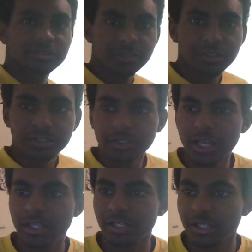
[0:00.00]
in here, a
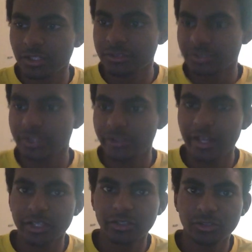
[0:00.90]
lot of gears in here that
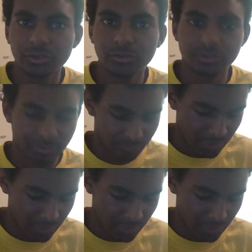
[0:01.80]
I can use. And